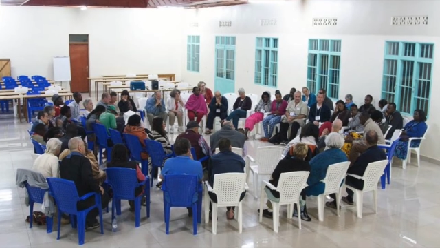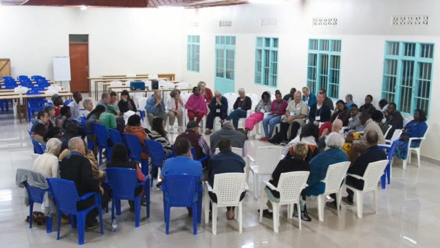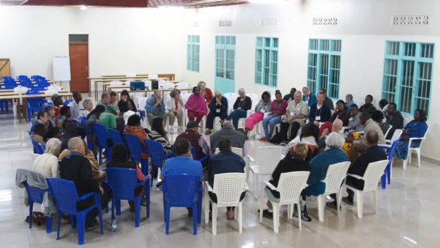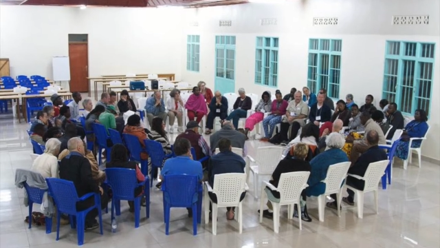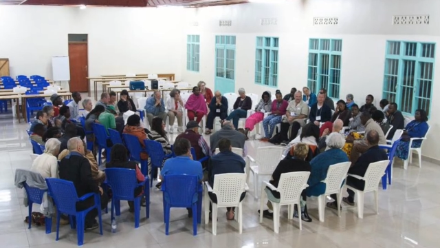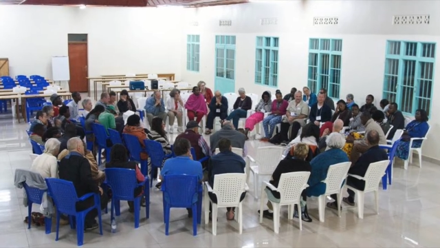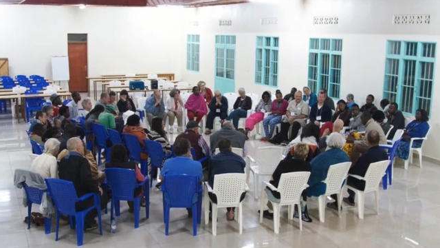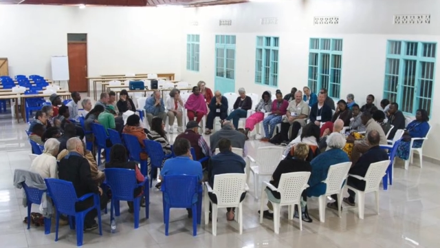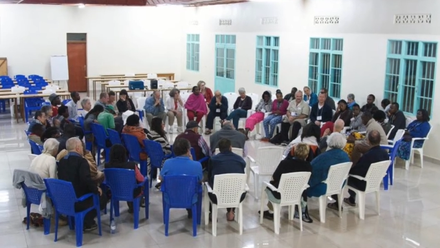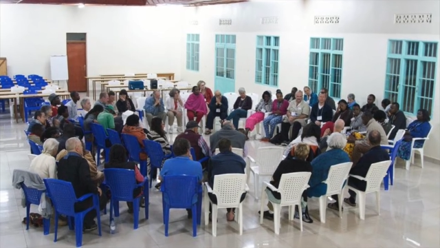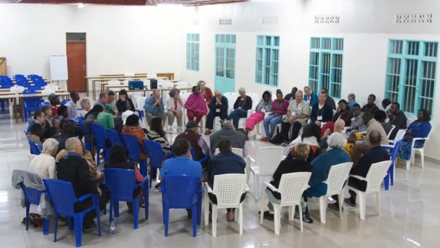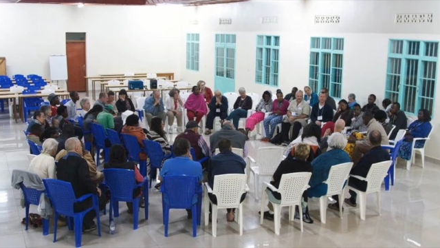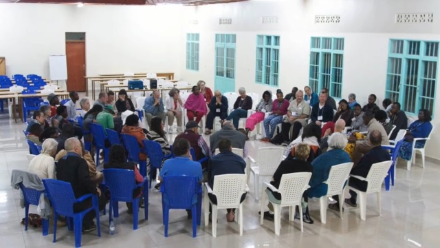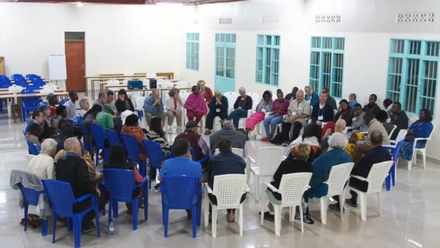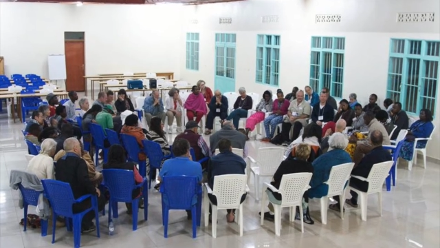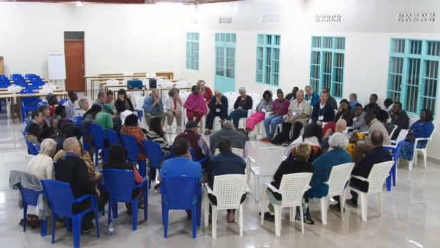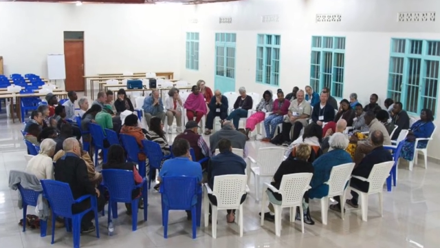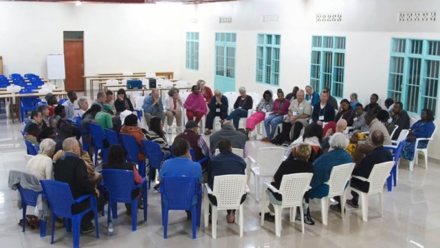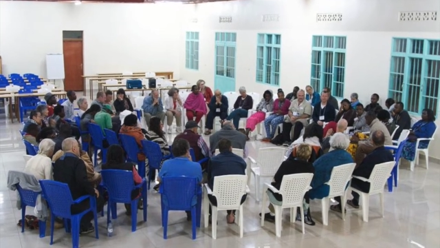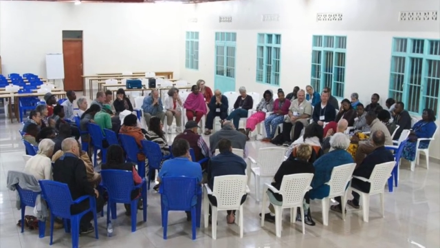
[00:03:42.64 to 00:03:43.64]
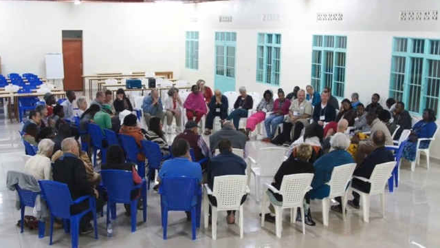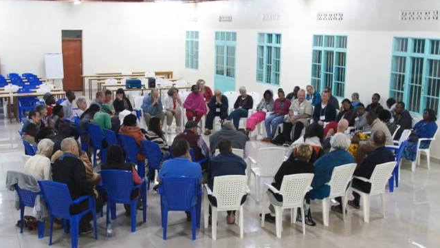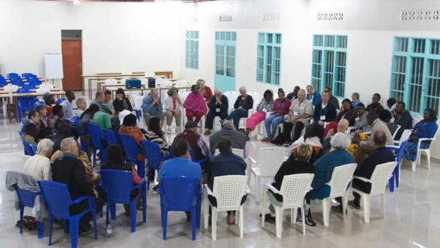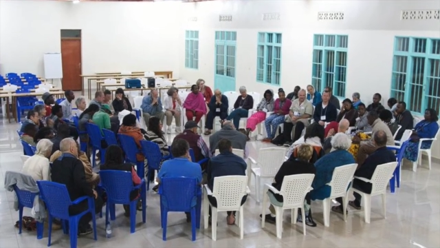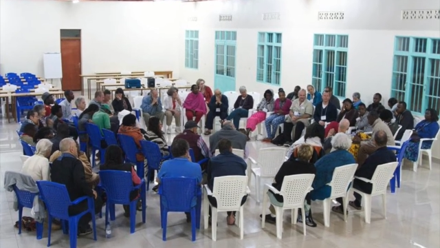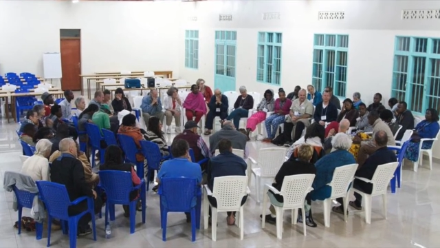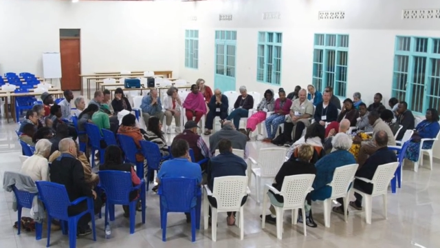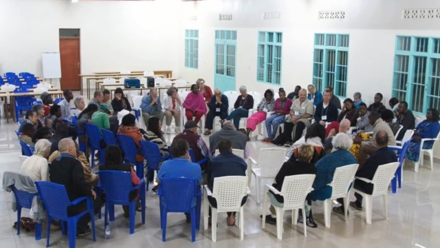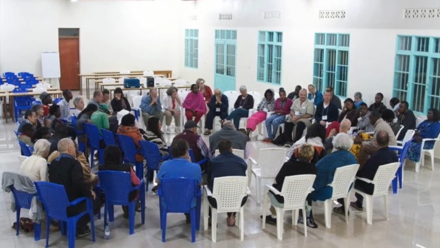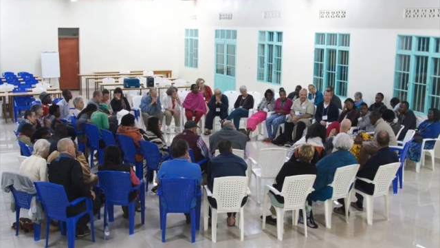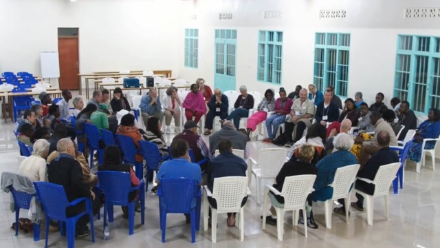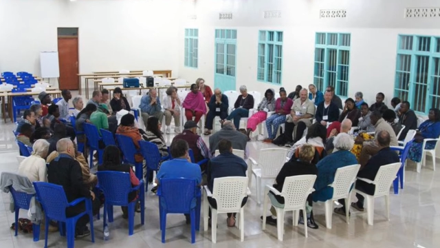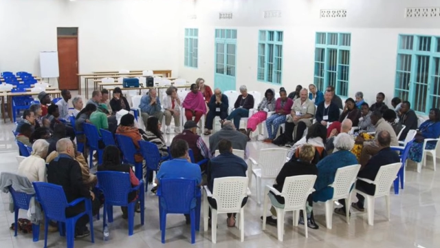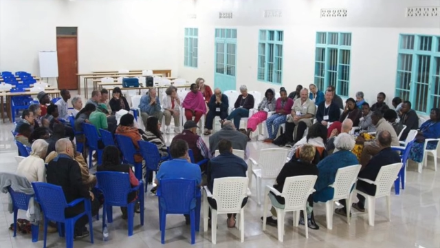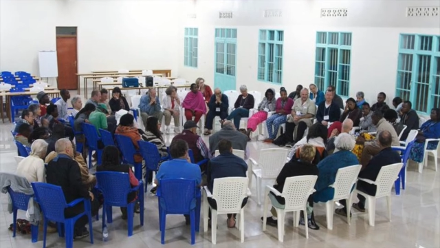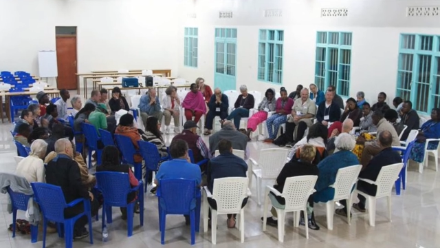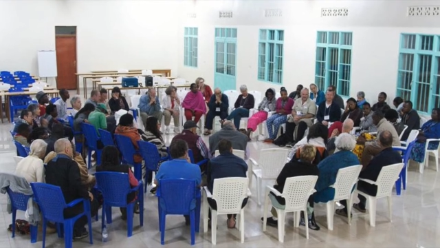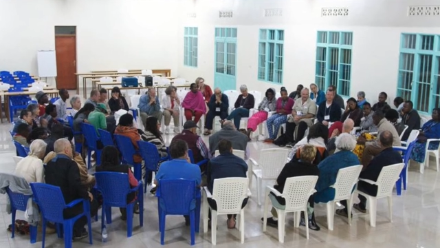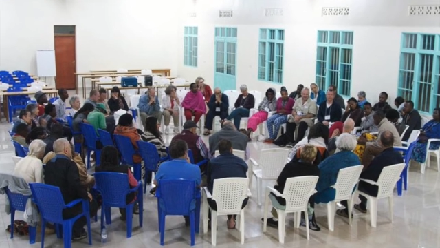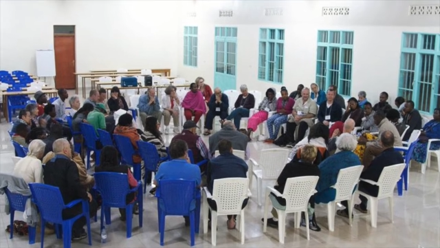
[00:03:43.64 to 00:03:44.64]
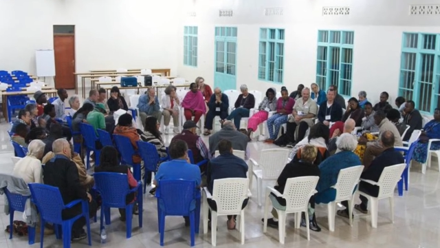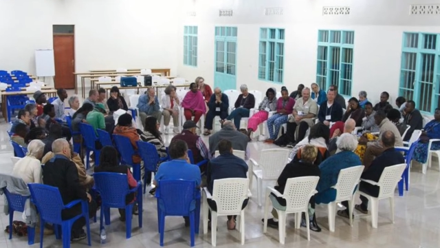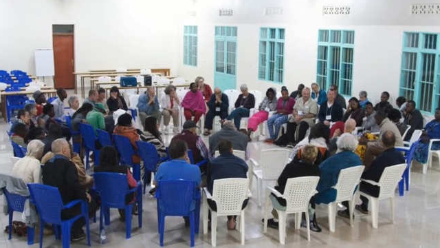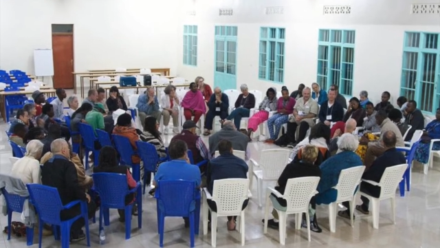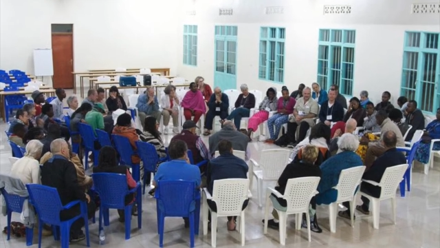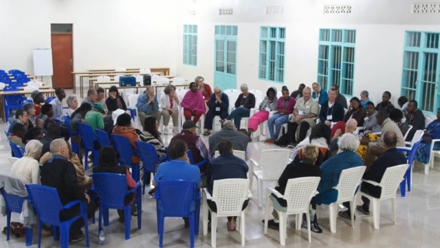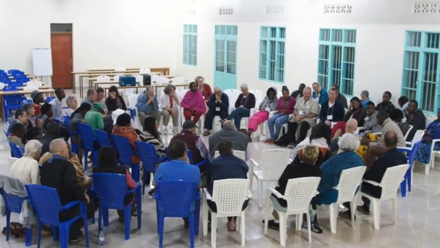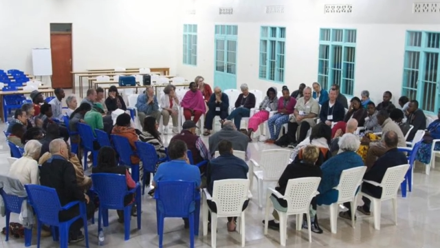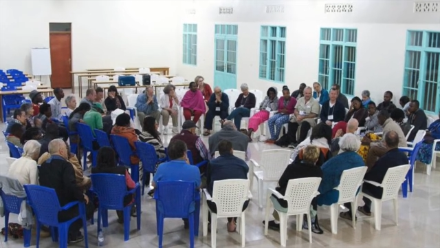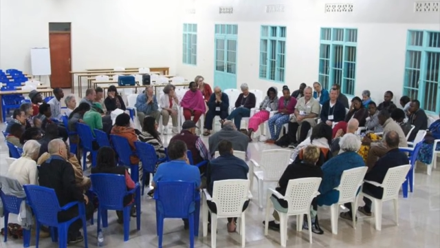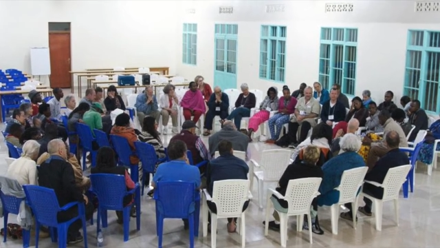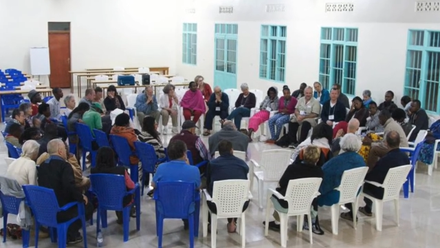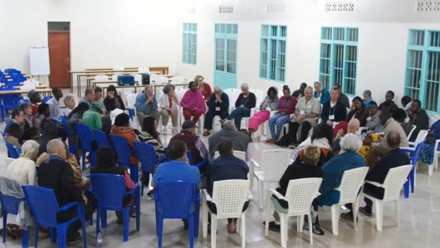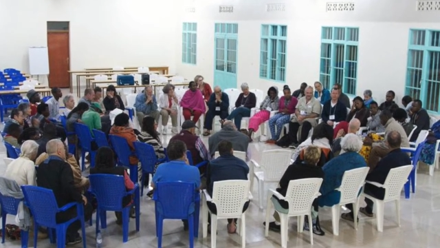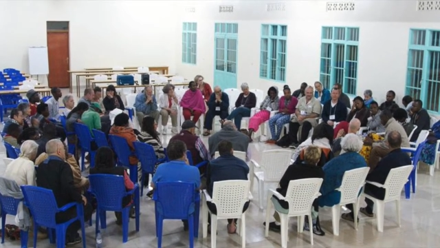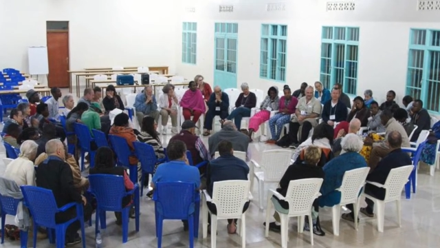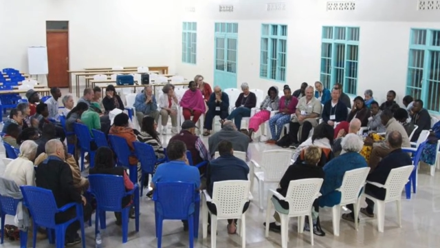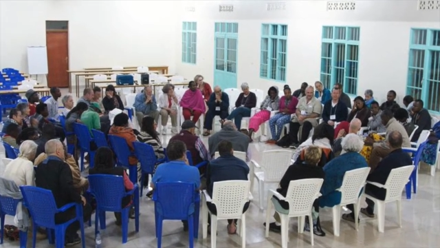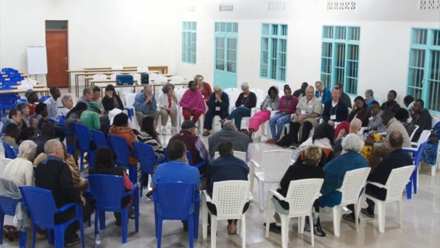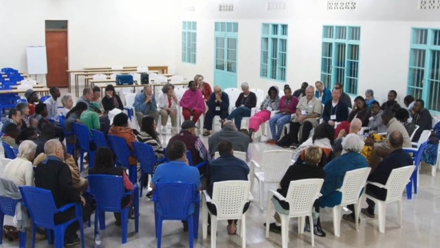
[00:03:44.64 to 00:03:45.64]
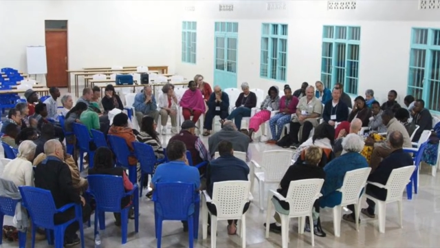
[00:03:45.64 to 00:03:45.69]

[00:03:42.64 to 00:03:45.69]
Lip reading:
[unreadable: no face in view]